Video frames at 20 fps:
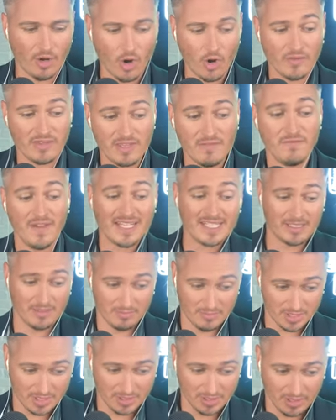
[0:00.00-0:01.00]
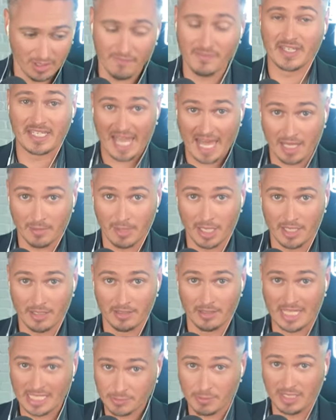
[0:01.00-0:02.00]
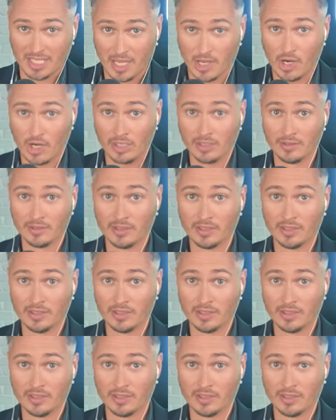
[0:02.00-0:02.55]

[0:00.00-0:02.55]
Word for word: are the victims of the Taliban. That's what they are.